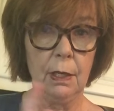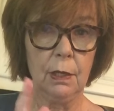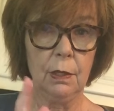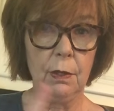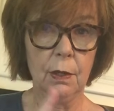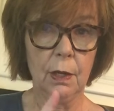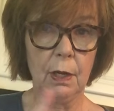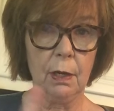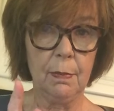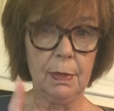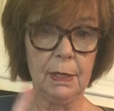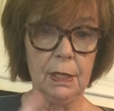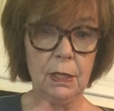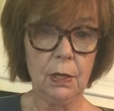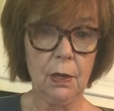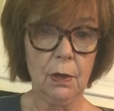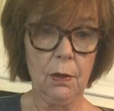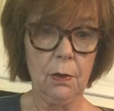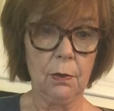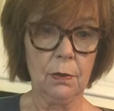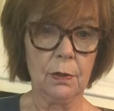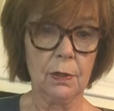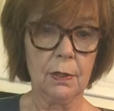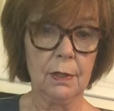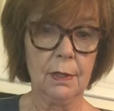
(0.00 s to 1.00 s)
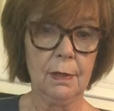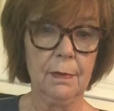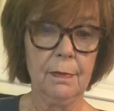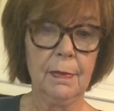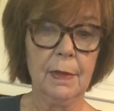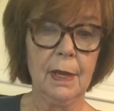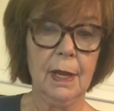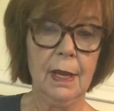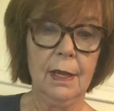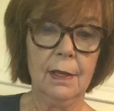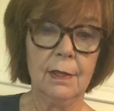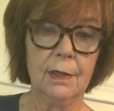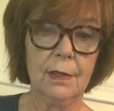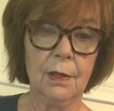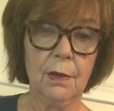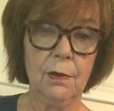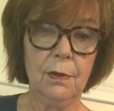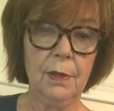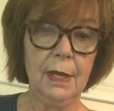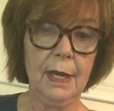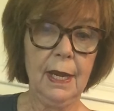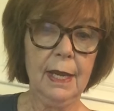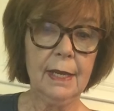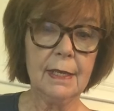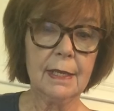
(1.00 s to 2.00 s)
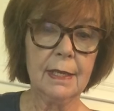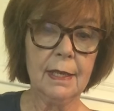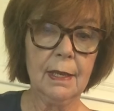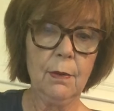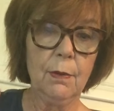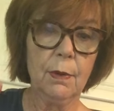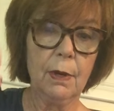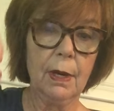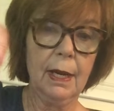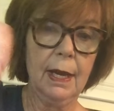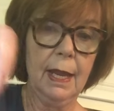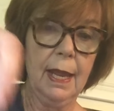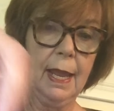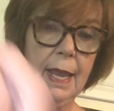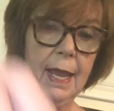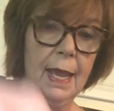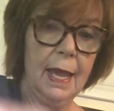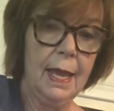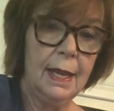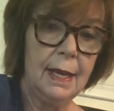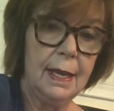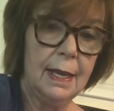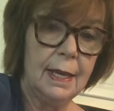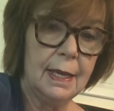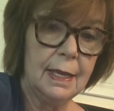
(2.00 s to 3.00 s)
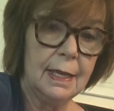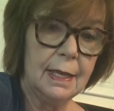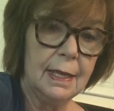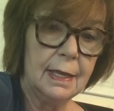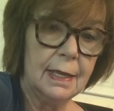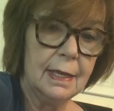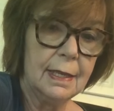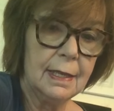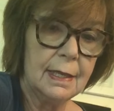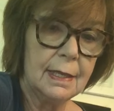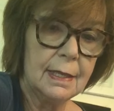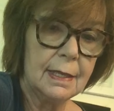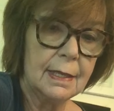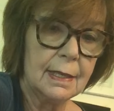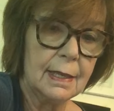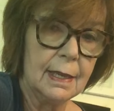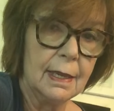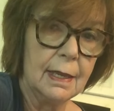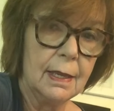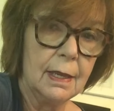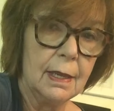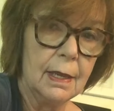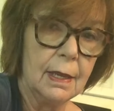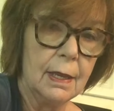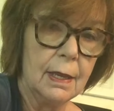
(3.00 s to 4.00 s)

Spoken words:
you're going to be toast. So the next thing we're going to add is